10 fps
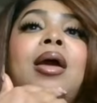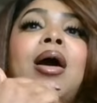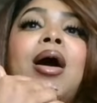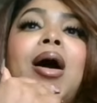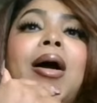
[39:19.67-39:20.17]

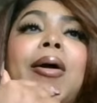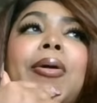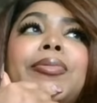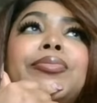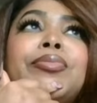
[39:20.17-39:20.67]

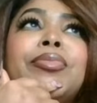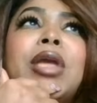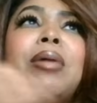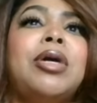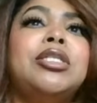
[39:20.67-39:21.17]
And
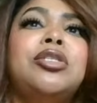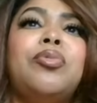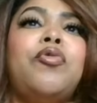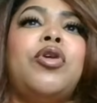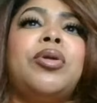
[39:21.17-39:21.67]
register
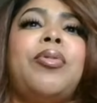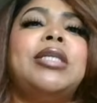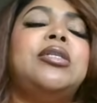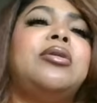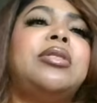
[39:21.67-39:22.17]
before the
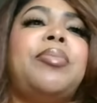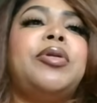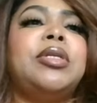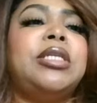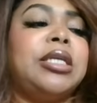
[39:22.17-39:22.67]
price goes up
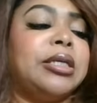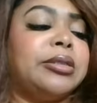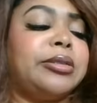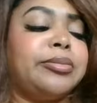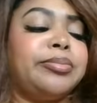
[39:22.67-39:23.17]
on the
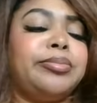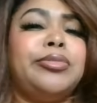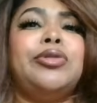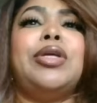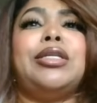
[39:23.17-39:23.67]
tickets.
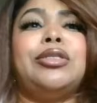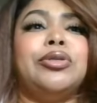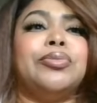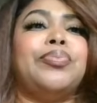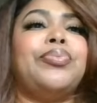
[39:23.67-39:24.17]
Do that
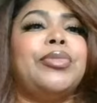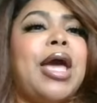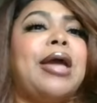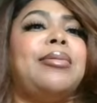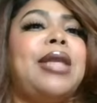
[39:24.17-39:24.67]
too.
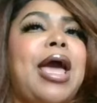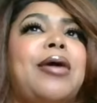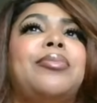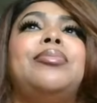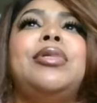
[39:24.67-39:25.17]
Okay,
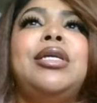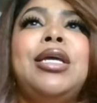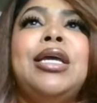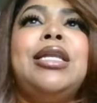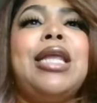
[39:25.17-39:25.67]
now,
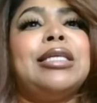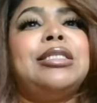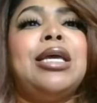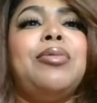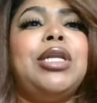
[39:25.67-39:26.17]
next
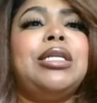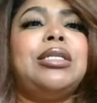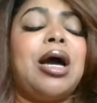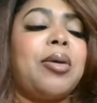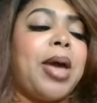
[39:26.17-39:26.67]
thing we need to
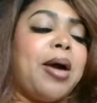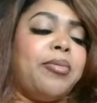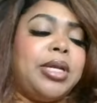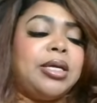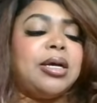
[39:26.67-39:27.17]
talk about
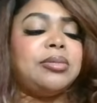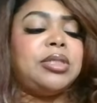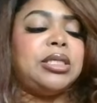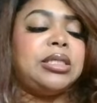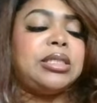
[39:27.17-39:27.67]
when it comes
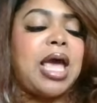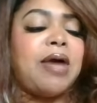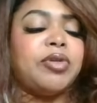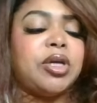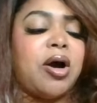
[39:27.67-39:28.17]
to this
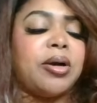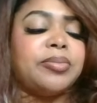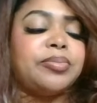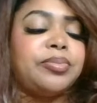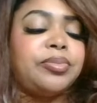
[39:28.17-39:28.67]
avatar,
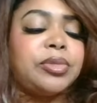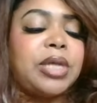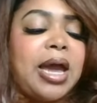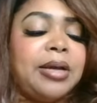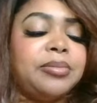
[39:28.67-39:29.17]
okay?